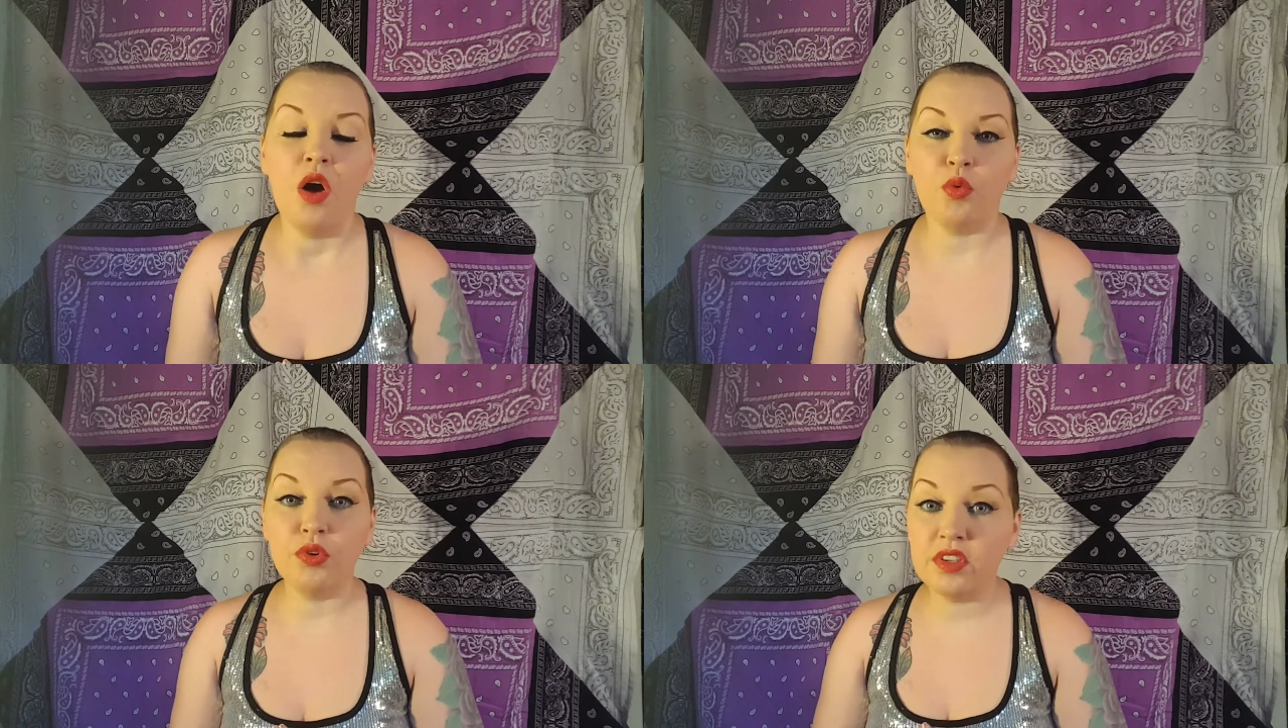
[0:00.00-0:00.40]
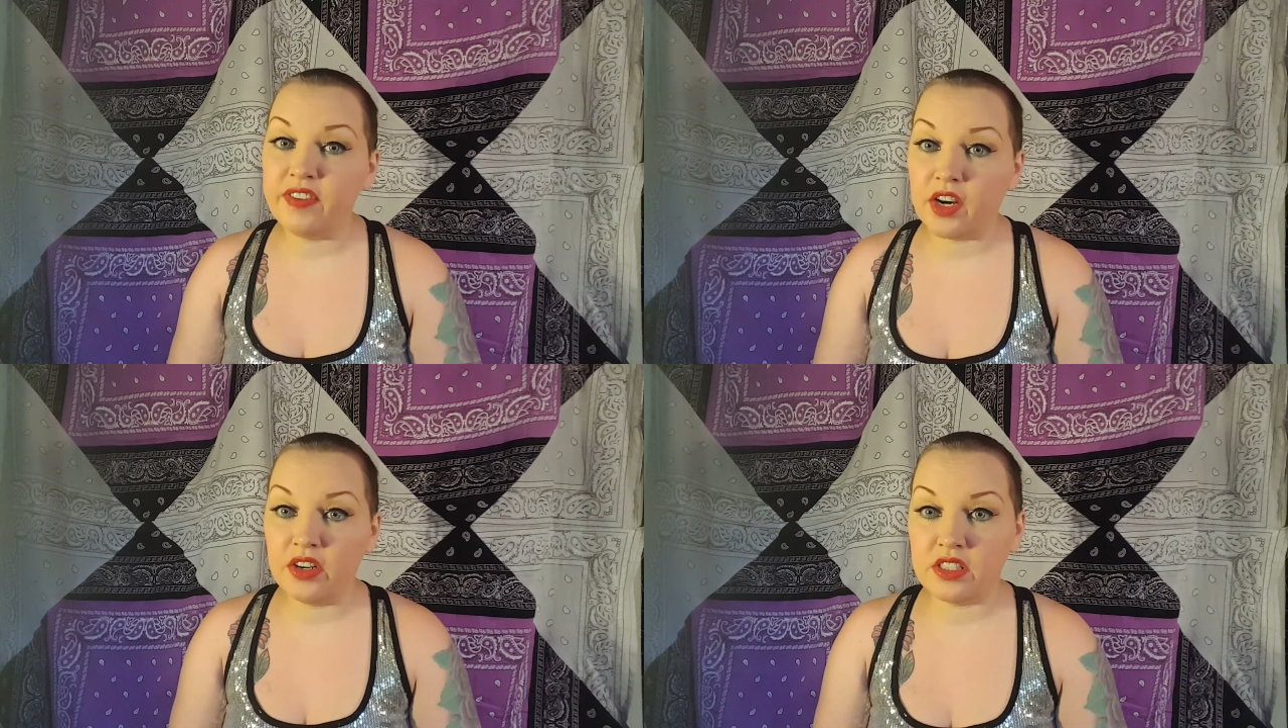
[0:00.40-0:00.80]
wounded
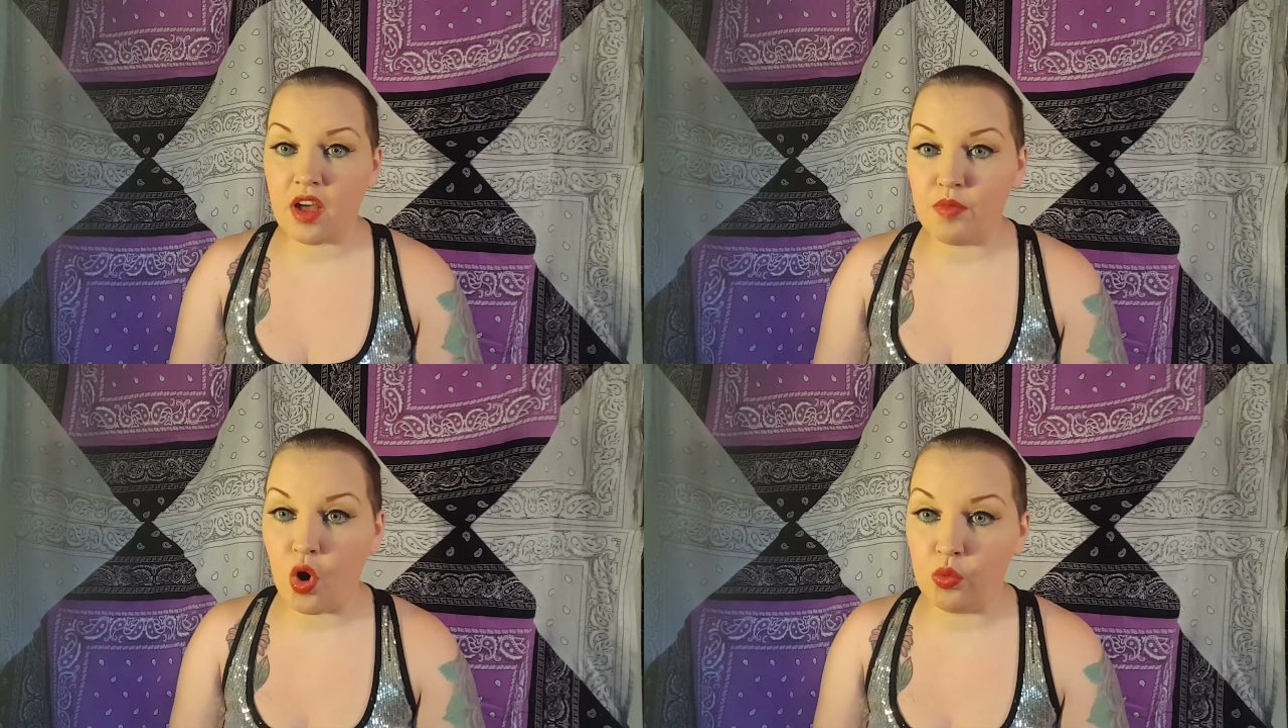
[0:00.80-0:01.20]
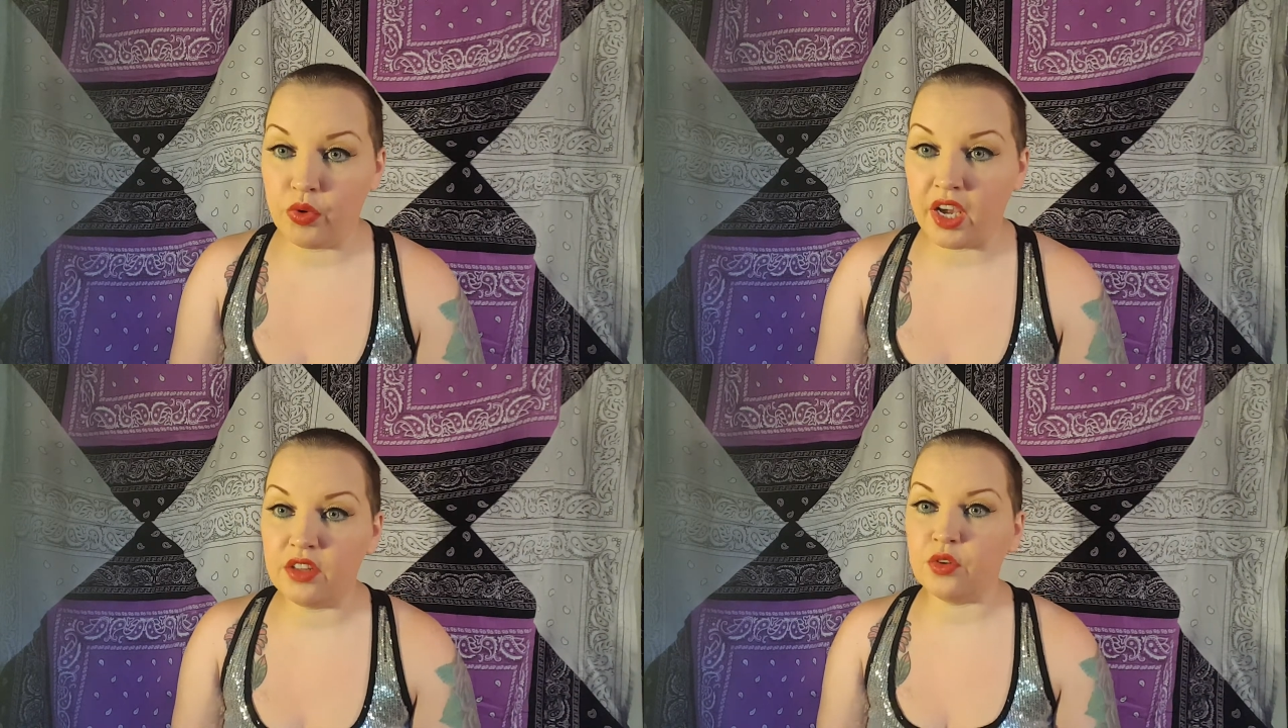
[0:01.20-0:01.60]
veterans come home
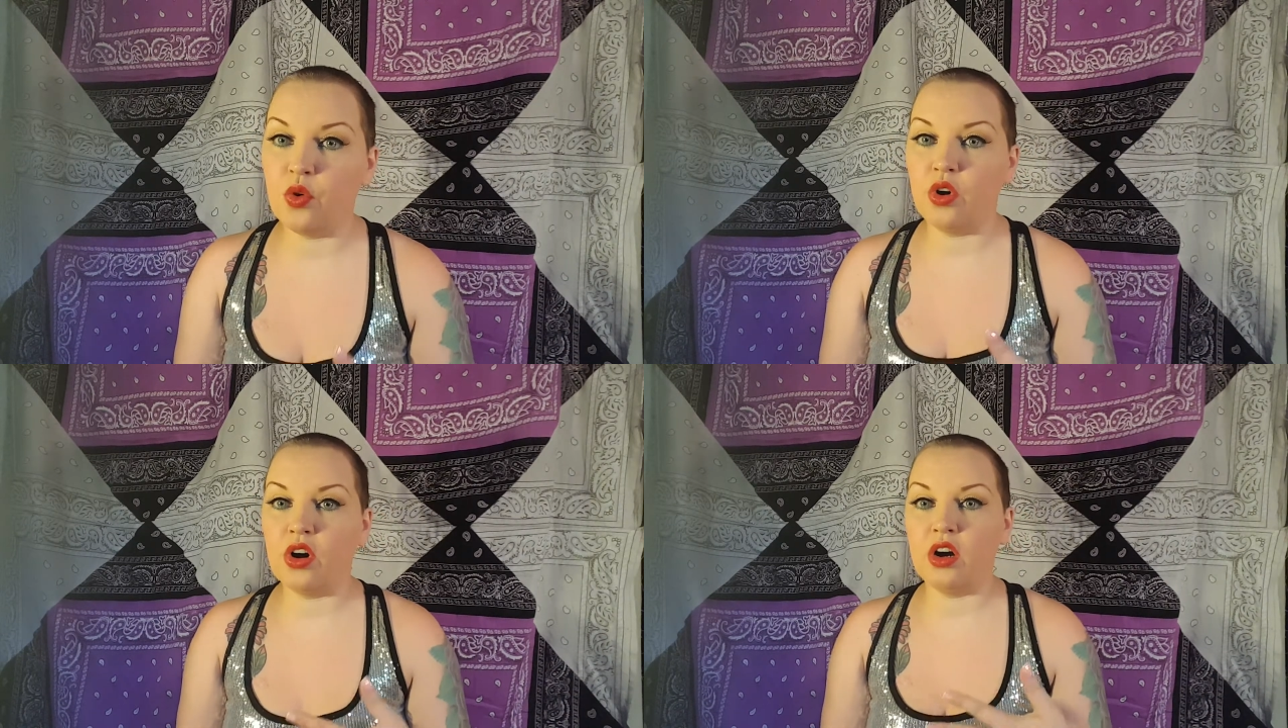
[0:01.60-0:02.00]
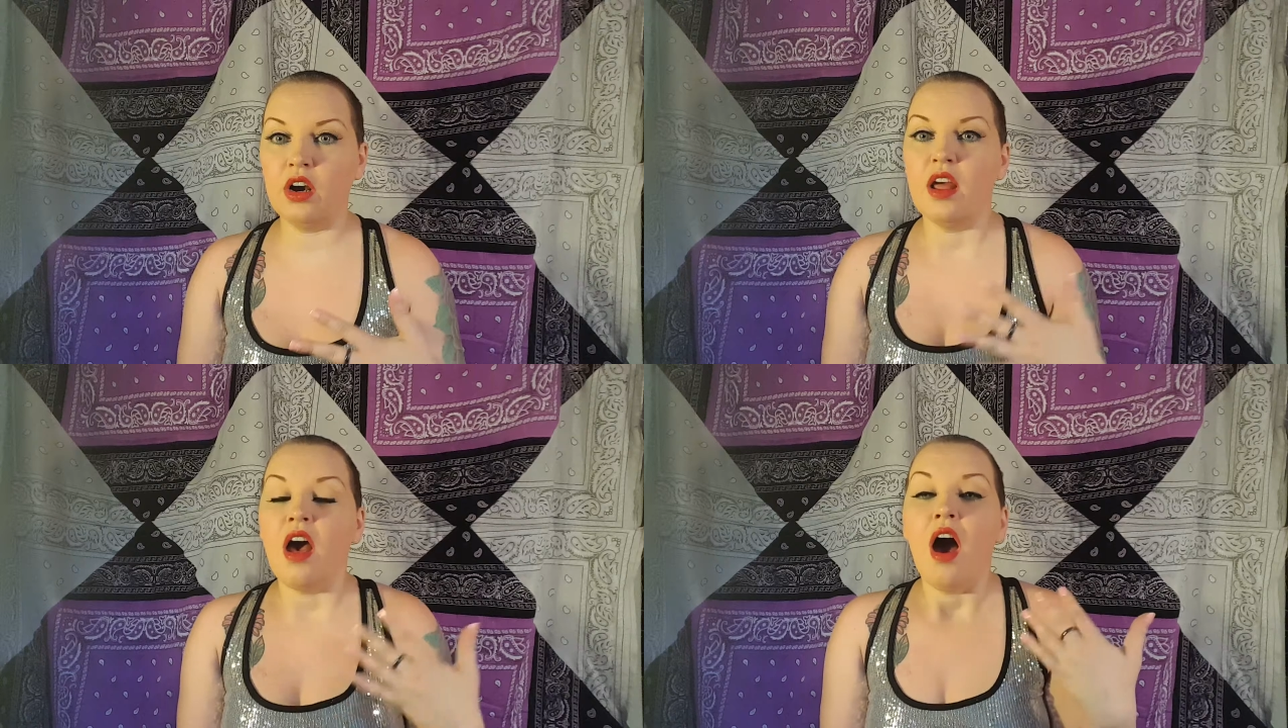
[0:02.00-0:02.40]
with, or